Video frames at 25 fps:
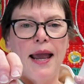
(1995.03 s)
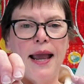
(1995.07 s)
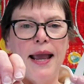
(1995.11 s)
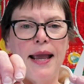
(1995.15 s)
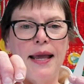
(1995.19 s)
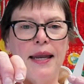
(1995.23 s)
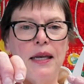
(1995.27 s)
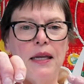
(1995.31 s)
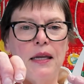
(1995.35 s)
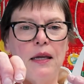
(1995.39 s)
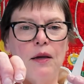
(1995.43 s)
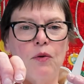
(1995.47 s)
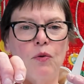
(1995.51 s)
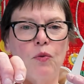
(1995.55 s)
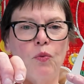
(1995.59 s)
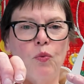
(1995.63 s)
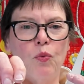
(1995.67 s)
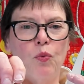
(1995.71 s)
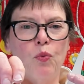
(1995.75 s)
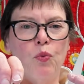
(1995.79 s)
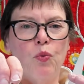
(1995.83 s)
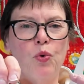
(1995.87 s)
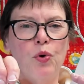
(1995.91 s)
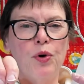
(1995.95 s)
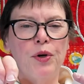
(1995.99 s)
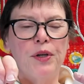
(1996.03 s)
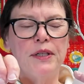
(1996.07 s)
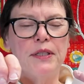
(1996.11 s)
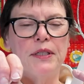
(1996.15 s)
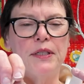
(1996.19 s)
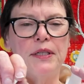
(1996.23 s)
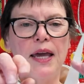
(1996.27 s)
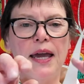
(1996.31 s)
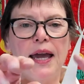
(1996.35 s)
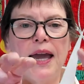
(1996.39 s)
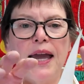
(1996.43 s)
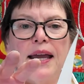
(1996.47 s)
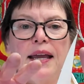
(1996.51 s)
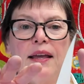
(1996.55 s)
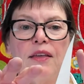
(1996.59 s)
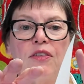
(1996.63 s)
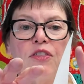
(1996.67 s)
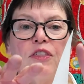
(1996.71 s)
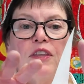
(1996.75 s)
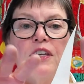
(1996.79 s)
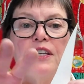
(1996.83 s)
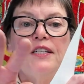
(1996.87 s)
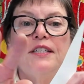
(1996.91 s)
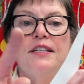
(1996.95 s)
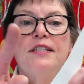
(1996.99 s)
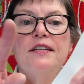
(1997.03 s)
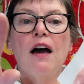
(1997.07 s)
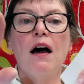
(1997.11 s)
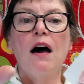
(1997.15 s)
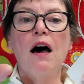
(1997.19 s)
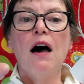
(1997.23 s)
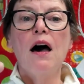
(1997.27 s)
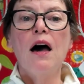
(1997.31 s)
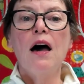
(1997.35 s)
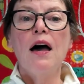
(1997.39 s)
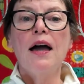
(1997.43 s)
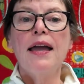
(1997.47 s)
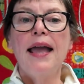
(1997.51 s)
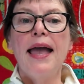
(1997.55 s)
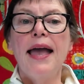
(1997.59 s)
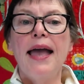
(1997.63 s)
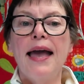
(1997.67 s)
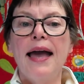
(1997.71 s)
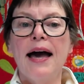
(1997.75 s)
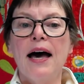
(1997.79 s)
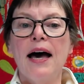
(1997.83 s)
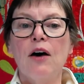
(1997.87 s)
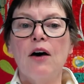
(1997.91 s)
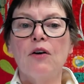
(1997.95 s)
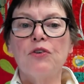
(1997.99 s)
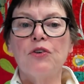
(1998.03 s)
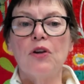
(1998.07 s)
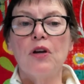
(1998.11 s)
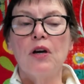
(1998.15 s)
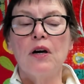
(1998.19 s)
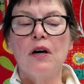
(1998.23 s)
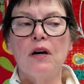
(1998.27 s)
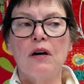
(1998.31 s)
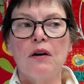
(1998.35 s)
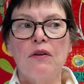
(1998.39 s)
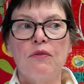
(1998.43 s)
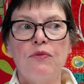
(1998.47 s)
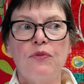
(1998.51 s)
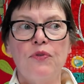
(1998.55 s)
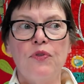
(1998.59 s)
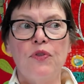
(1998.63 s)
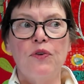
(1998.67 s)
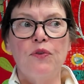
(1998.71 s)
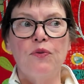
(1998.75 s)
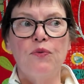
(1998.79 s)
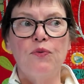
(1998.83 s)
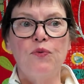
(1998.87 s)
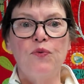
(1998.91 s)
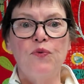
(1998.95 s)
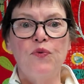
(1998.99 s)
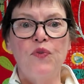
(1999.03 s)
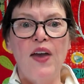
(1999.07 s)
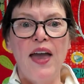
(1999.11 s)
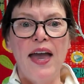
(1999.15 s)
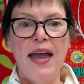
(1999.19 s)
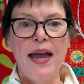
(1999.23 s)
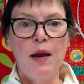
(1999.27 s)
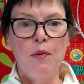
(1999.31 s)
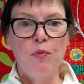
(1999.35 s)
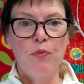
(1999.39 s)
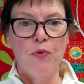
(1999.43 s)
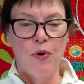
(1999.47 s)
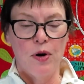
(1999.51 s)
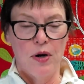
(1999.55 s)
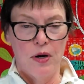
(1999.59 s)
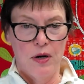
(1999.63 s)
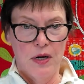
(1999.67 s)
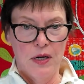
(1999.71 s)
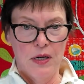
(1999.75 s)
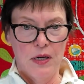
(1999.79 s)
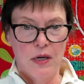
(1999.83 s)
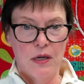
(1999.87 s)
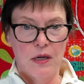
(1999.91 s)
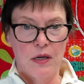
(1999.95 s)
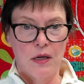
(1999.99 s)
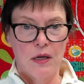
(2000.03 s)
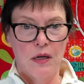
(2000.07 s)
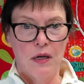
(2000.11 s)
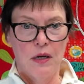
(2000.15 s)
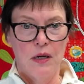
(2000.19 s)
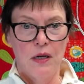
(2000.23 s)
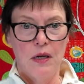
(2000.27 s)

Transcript: and it would take the dye out of the fabric